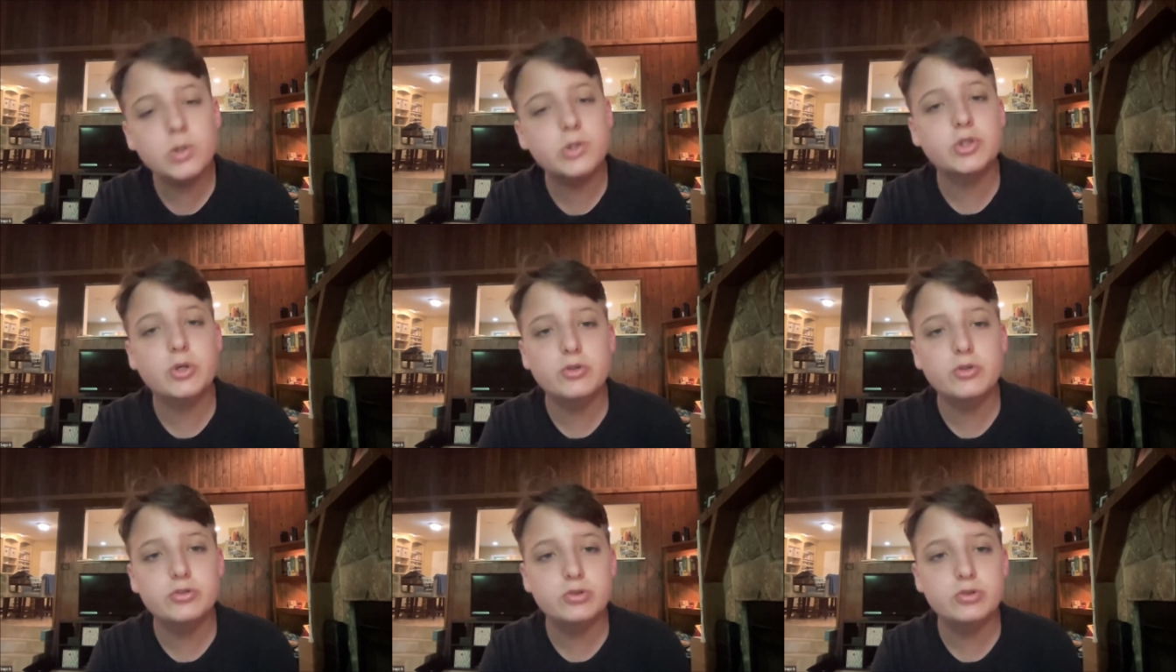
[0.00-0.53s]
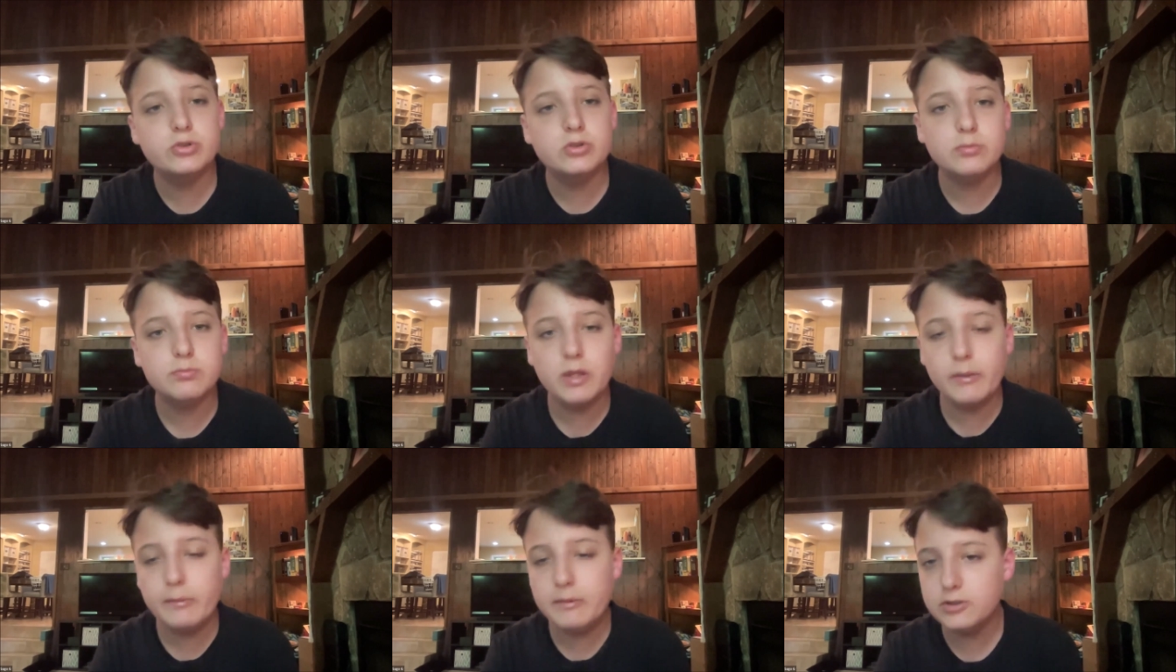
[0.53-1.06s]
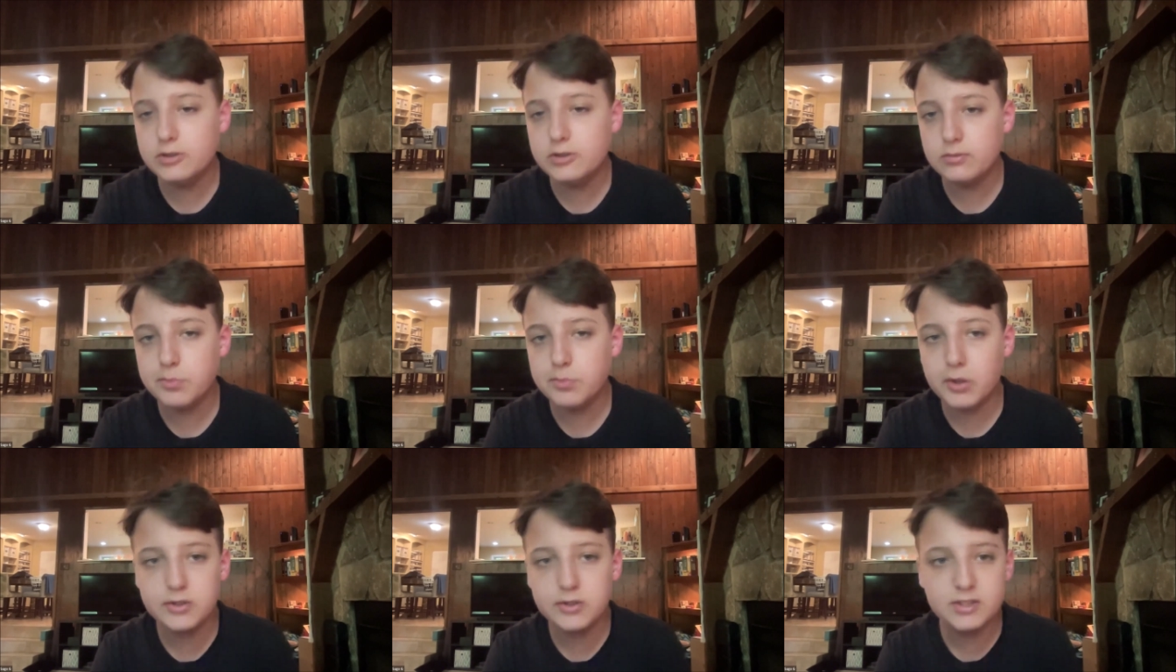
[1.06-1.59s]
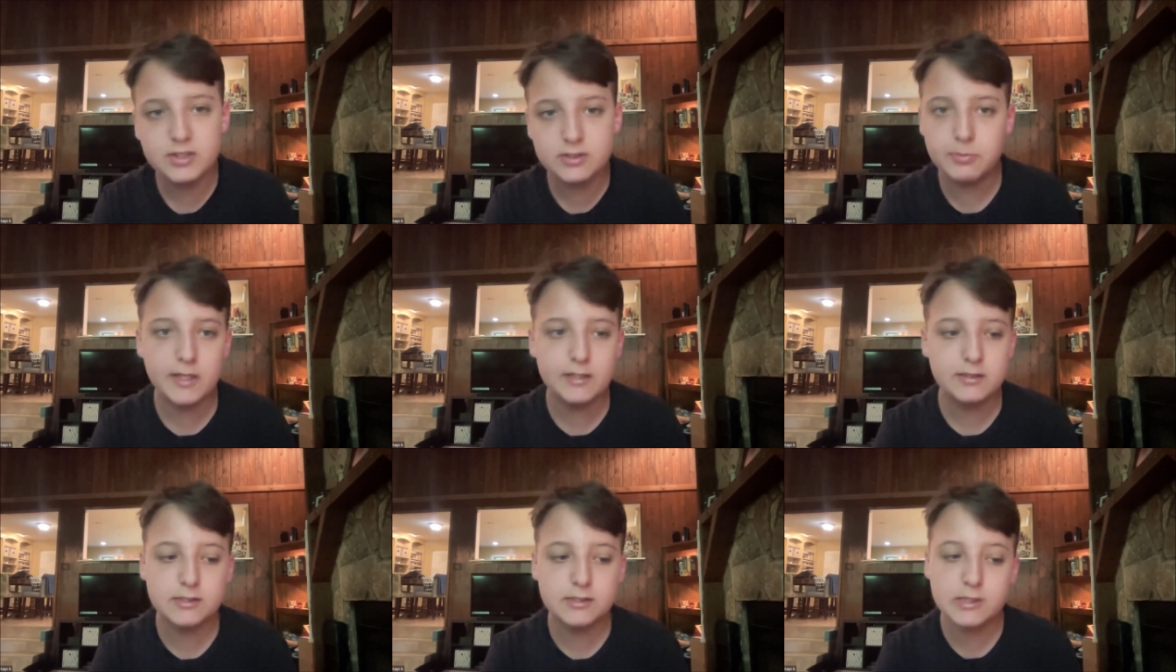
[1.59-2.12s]
go to church or maybe
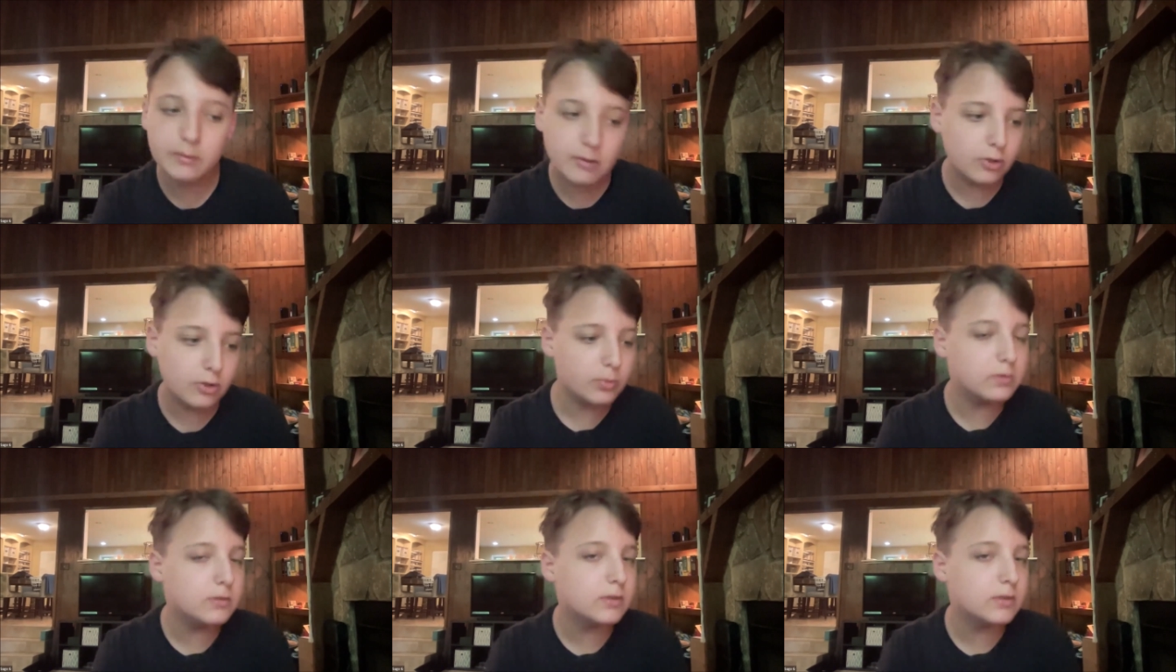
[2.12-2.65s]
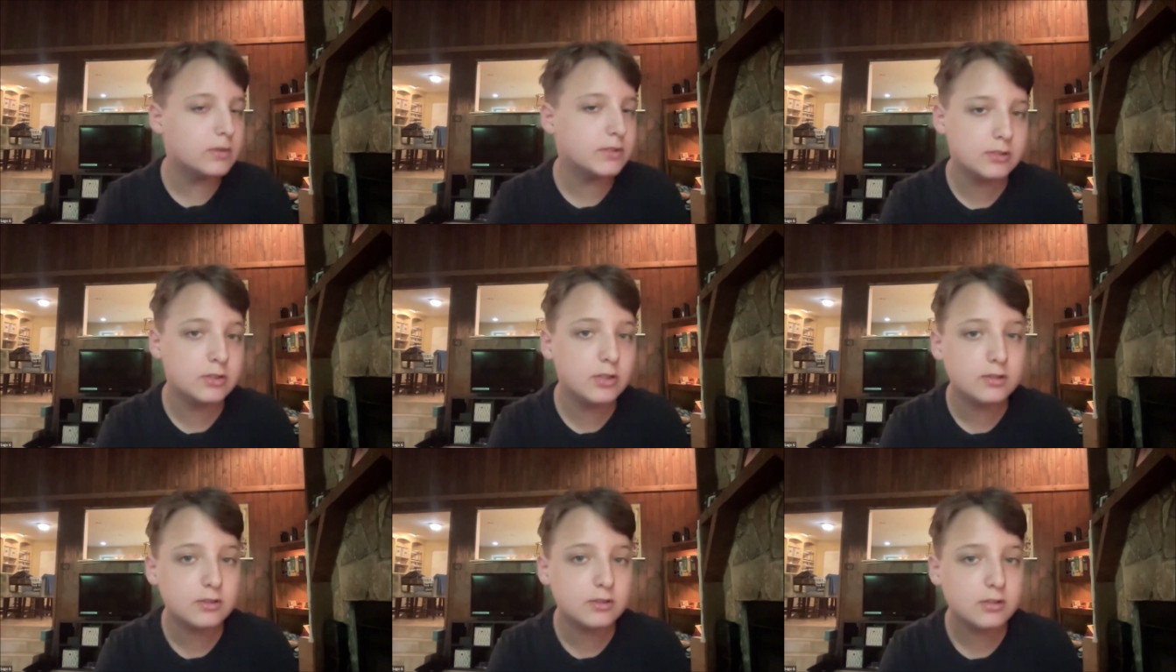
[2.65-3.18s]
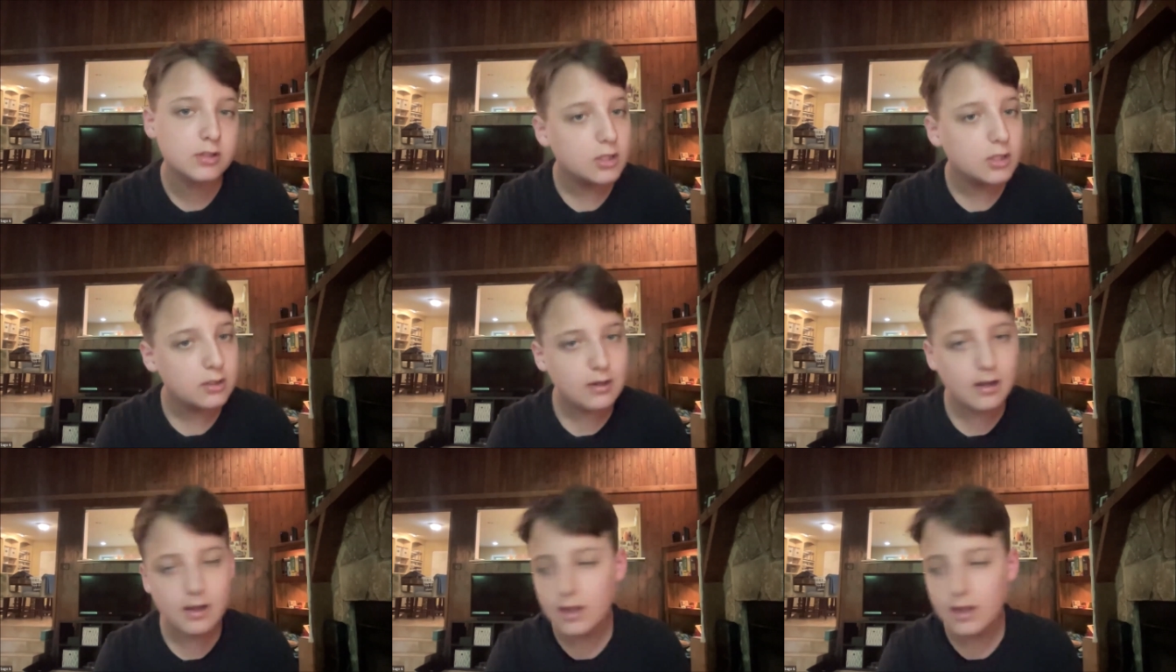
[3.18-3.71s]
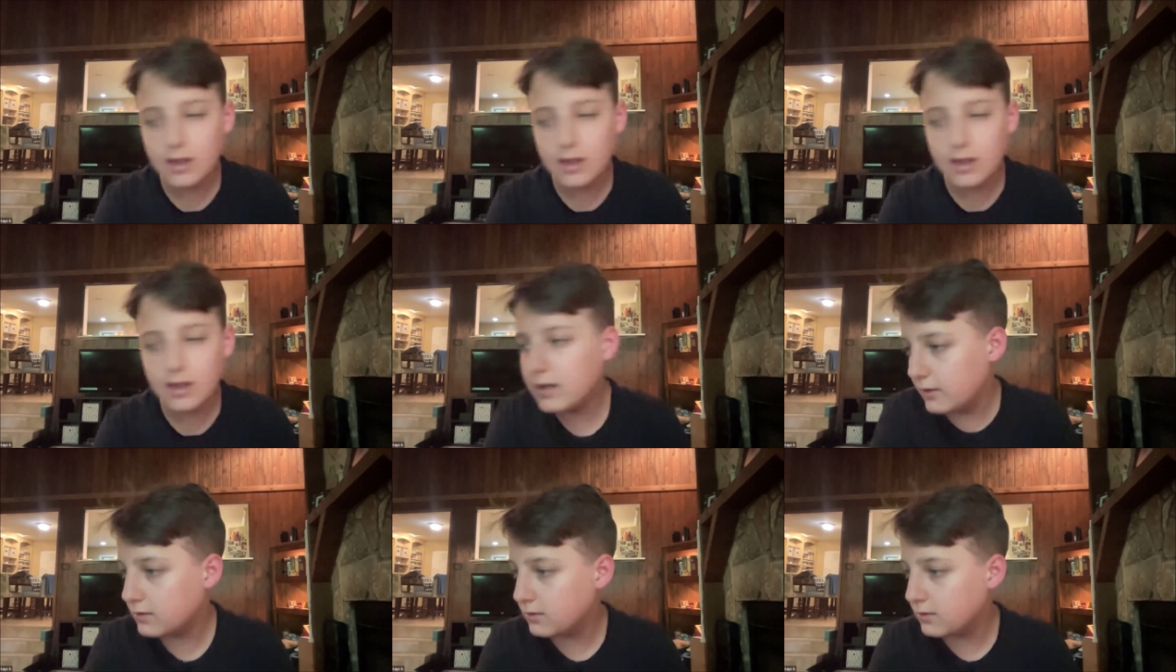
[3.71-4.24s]
participate in some other religion, just
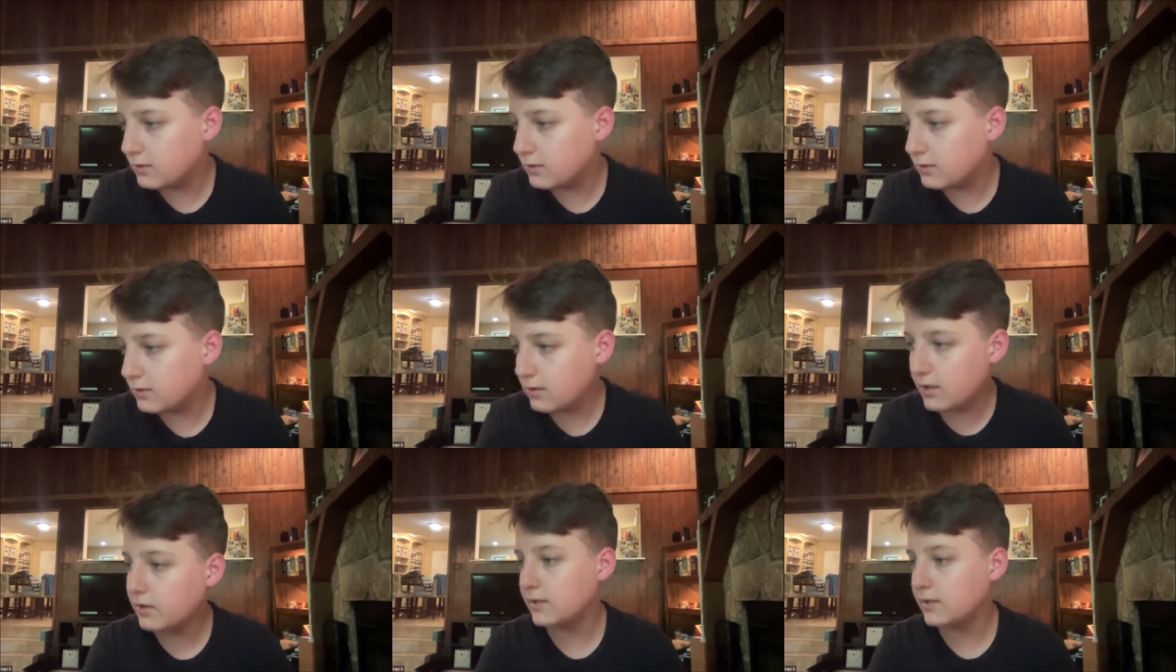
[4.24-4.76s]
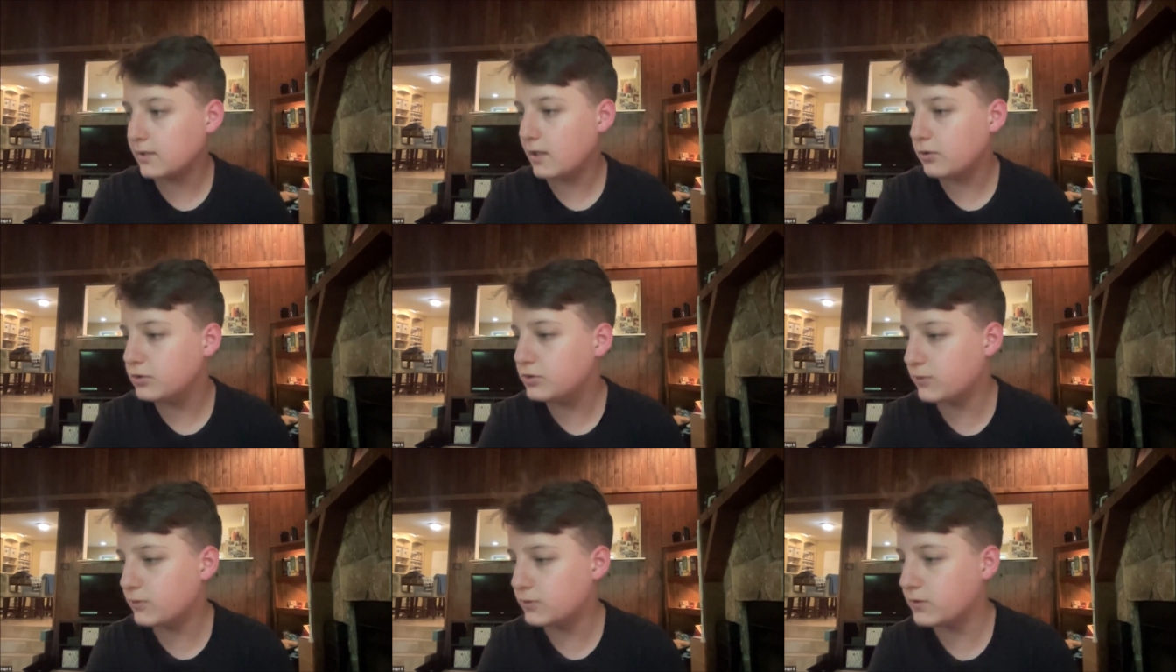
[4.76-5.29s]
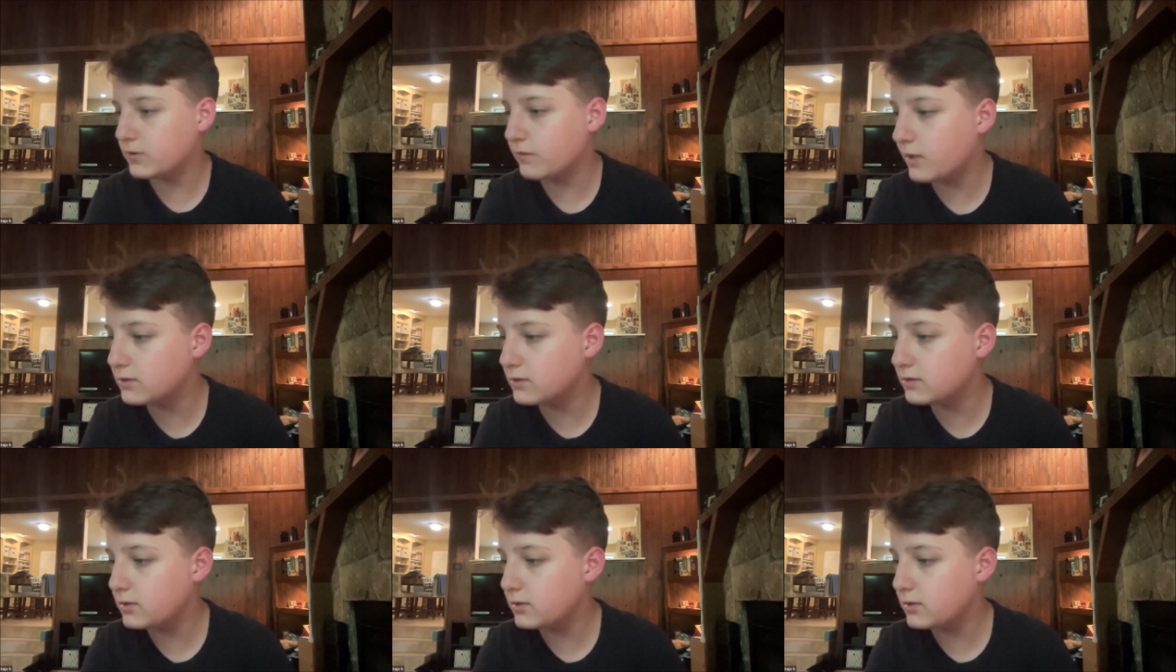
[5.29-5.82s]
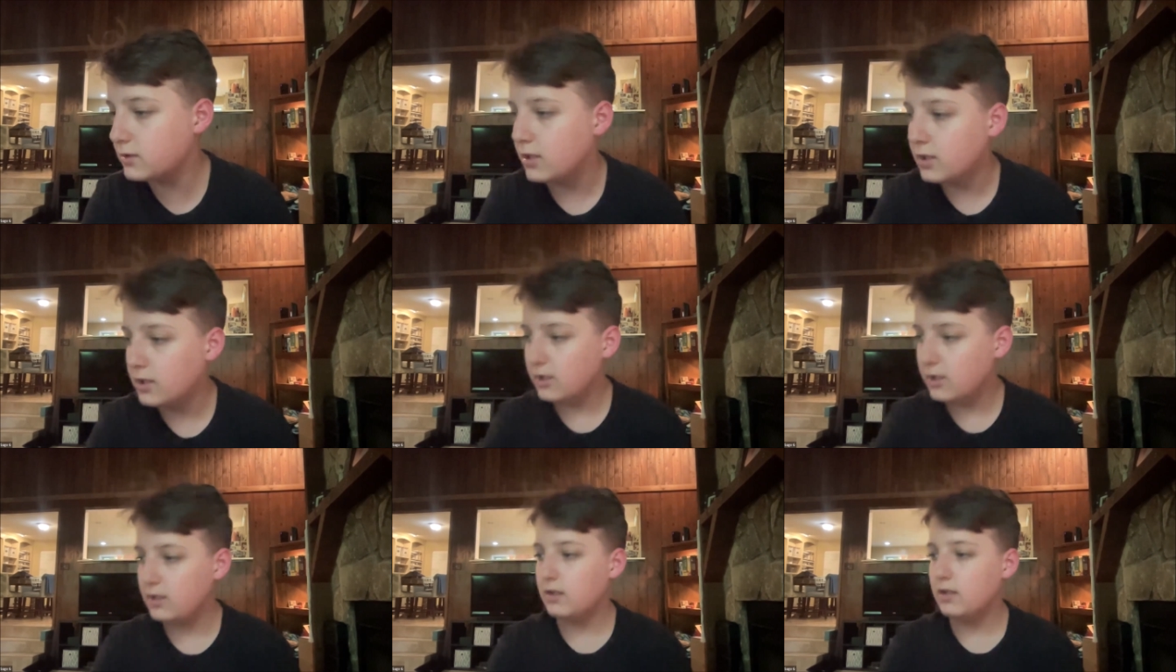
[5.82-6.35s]
anything like that, those sorts of
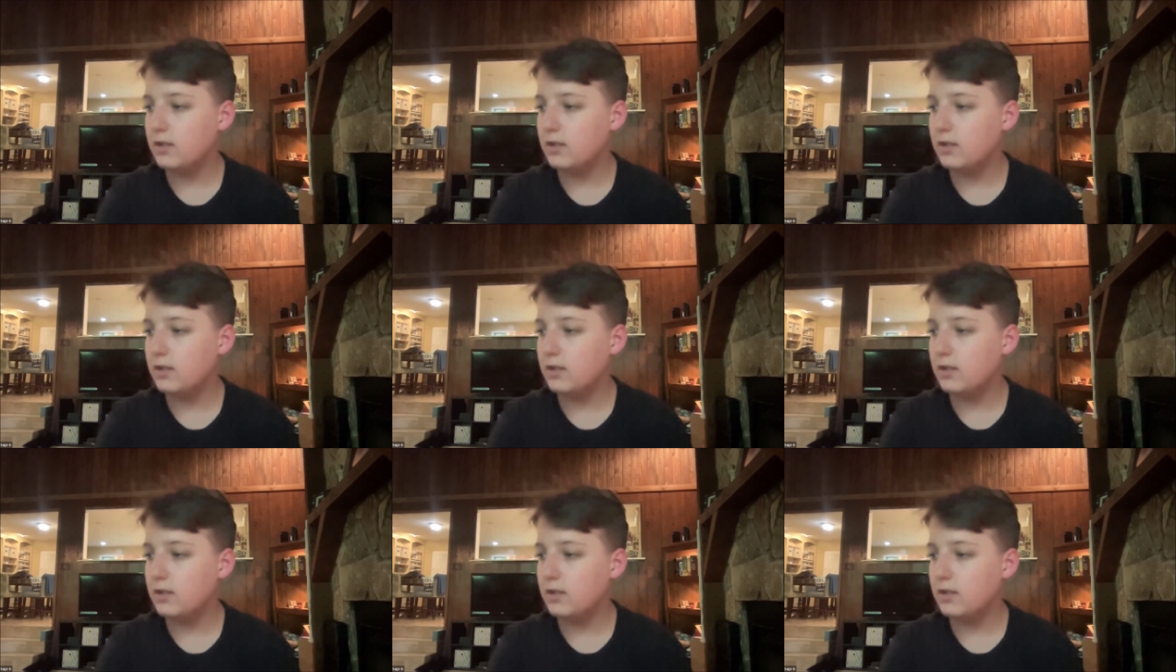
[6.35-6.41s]
things,